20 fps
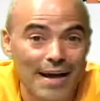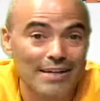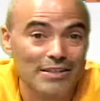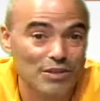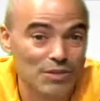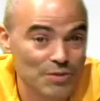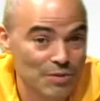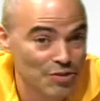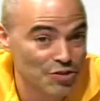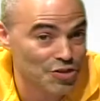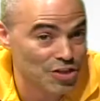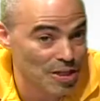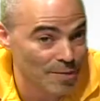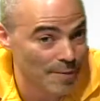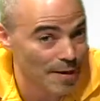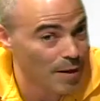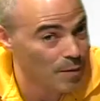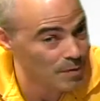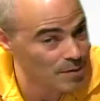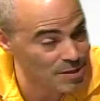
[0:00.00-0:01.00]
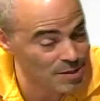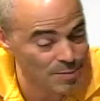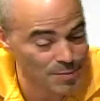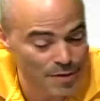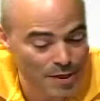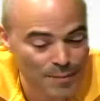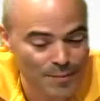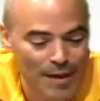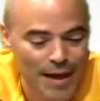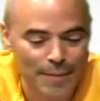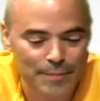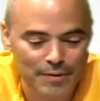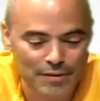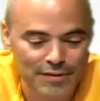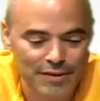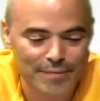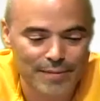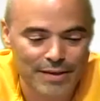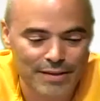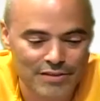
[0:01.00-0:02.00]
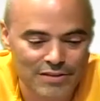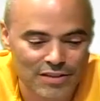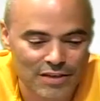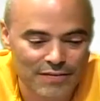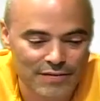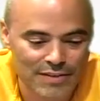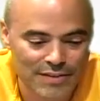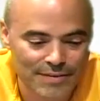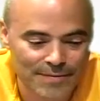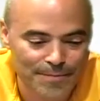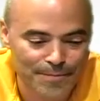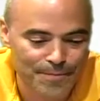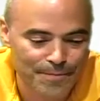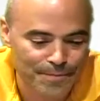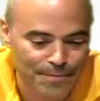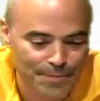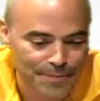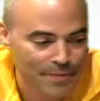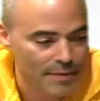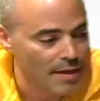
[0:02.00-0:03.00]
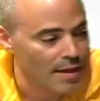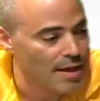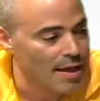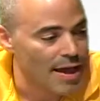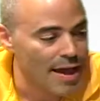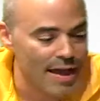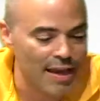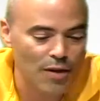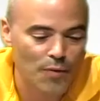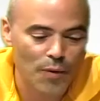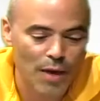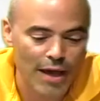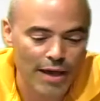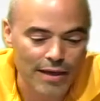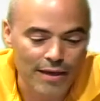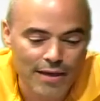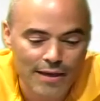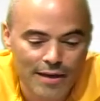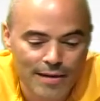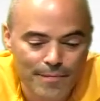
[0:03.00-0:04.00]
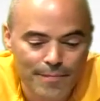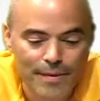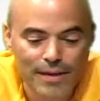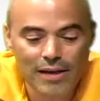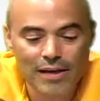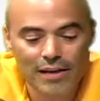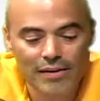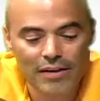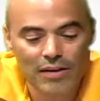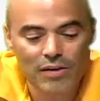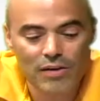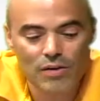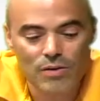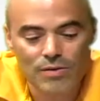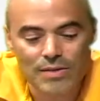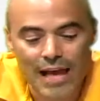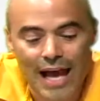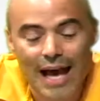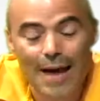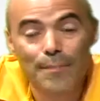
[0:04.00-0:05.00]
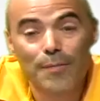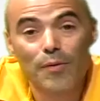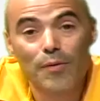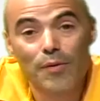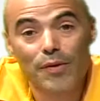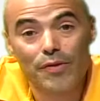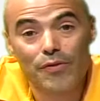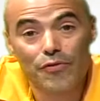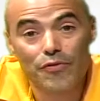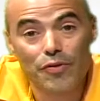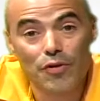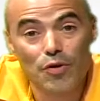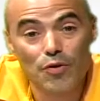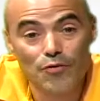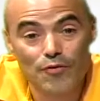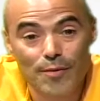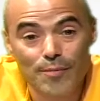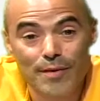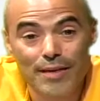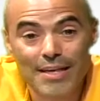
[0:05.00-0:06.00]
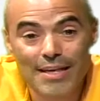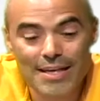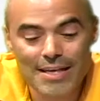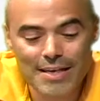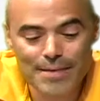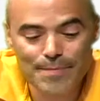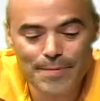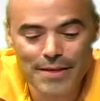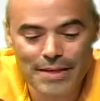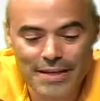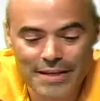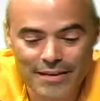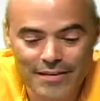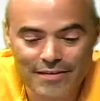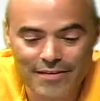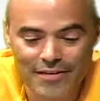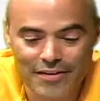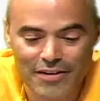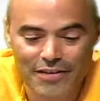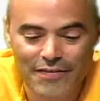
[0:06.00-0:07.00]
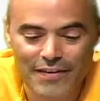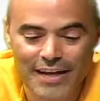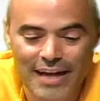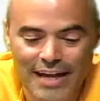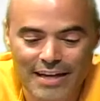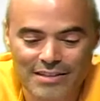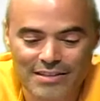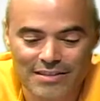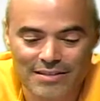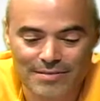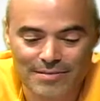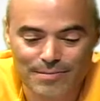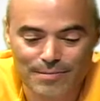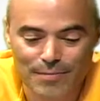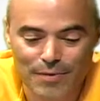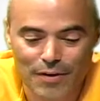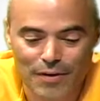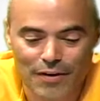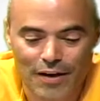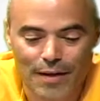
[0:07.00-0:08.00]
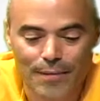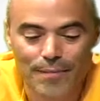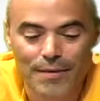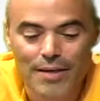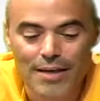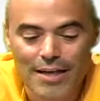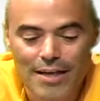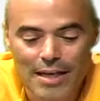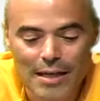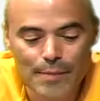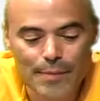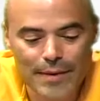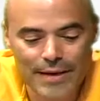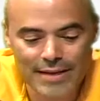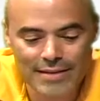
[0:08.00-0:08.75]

using Gmail, which is a pretty popular email service. Anyway, big on the news. Apple withdrew from the EPEAT certification program. EPEAT